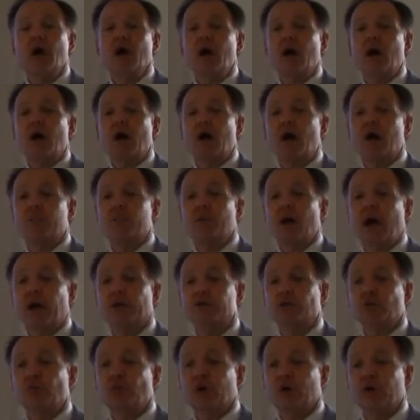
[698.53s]

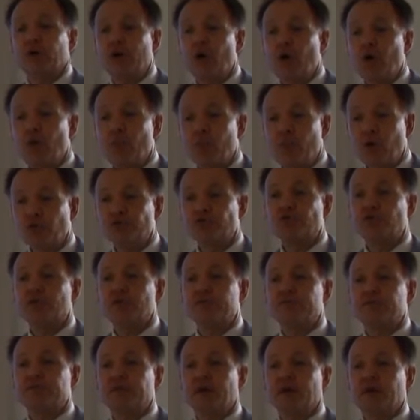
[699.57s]
As you well know, most
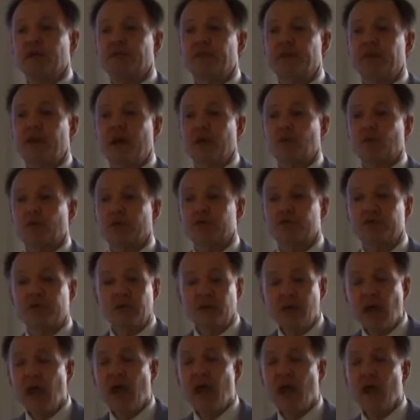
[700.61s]
of the networks
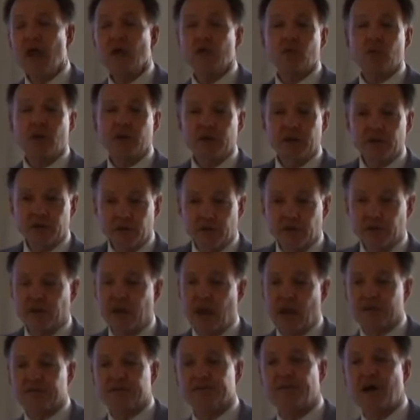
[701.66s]
today are running the
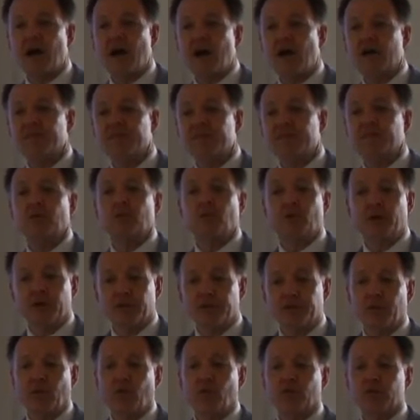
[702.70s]
Cat5
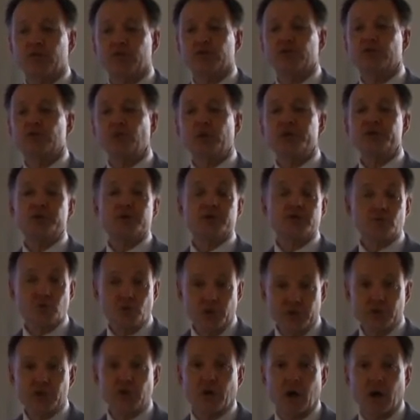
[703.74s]
with older switches,
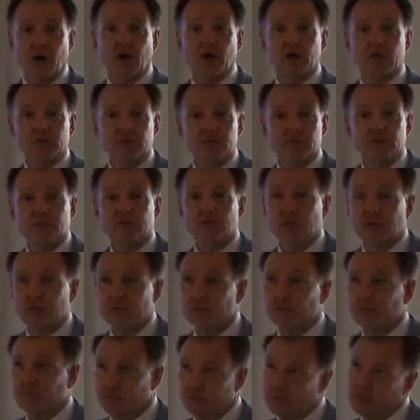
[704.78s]
which are
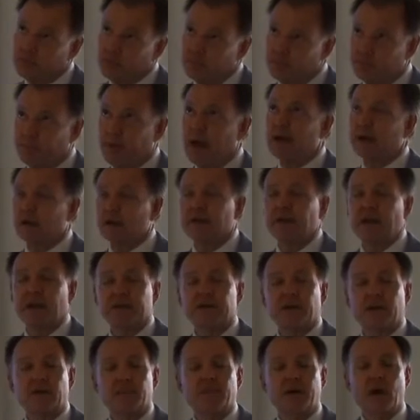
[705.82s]
bottlenecked
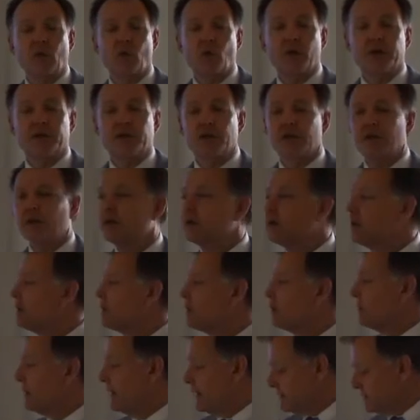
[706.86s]
at about 1
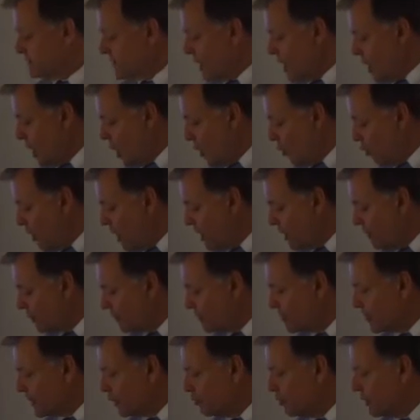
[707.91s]
gigabytes. Well,
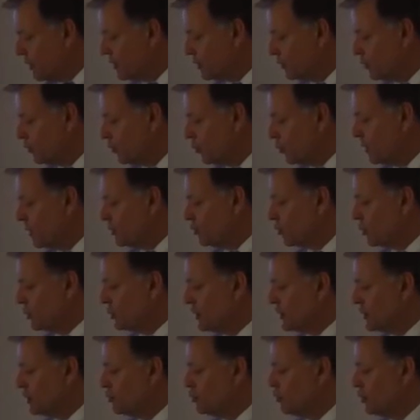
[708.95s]
when
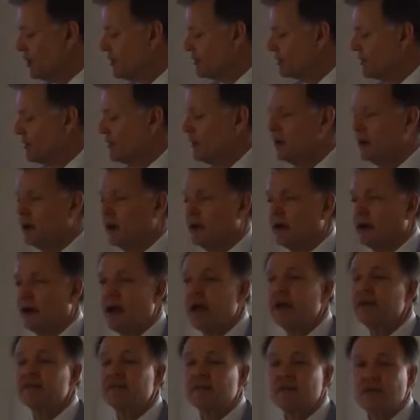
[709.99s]
working with the
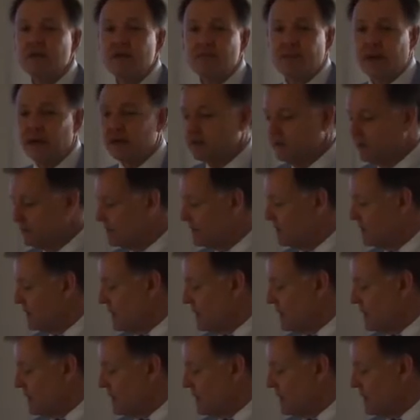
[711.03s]
NT-based